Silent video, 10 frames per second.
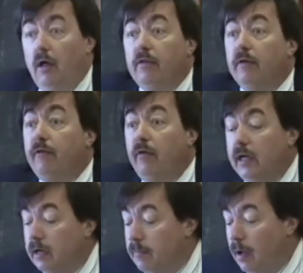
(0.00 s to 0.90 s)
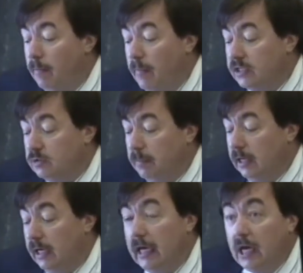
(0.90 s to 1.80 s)
The freedom must
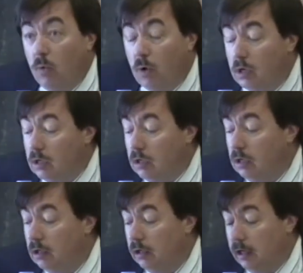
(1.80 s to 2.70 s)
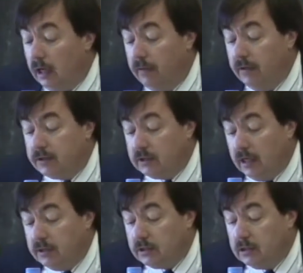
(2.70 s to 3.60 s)
be equal in the
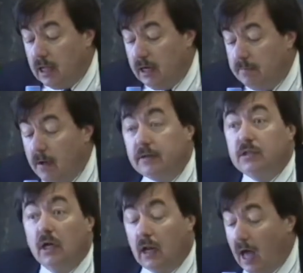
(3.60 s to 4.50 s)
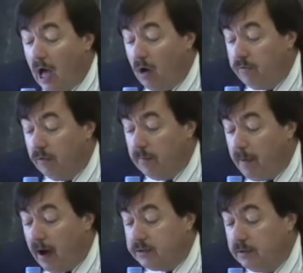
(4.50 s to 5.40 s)
sense that it must allow for the
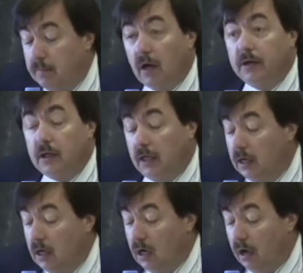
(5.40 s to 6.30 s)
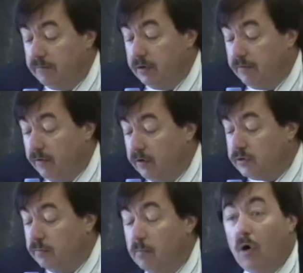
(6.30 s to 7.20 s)
possibility of
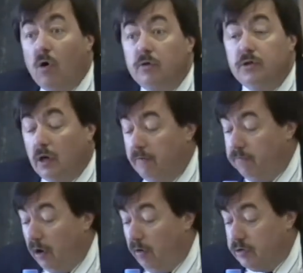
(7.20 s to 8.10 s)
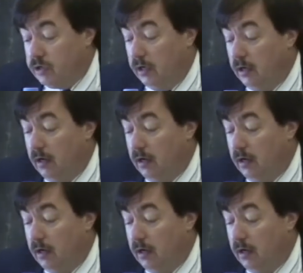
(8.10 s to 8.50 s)
diverse modes of flourishing,